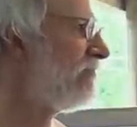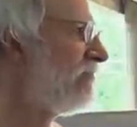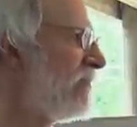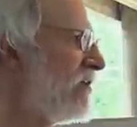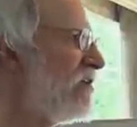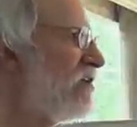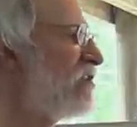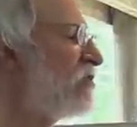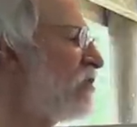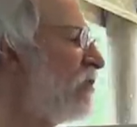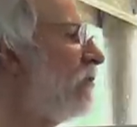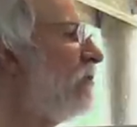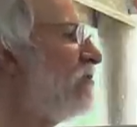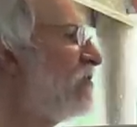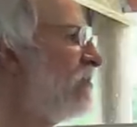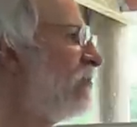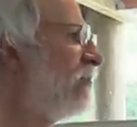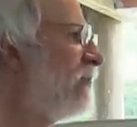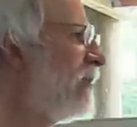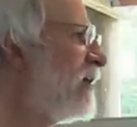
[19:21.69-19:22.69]
You just lose
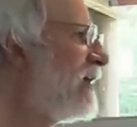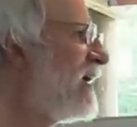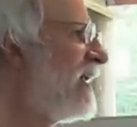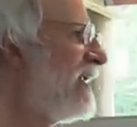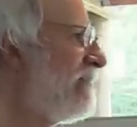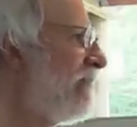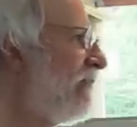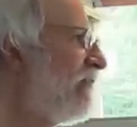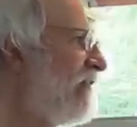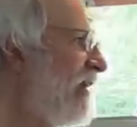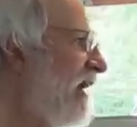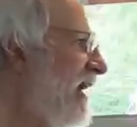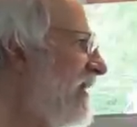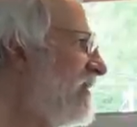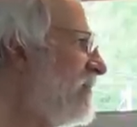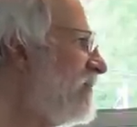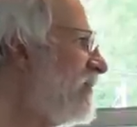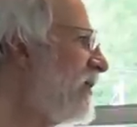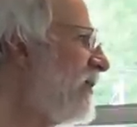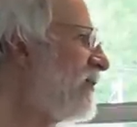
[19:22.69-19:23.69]
them. You can't even find
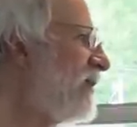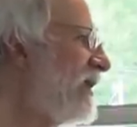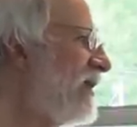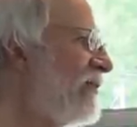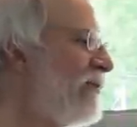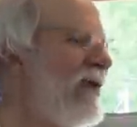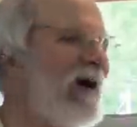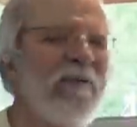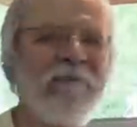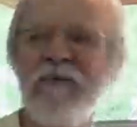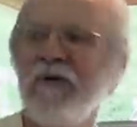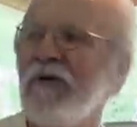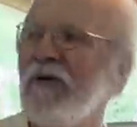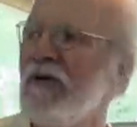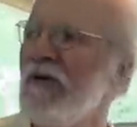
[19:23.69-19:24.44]
them. You don't get a crop.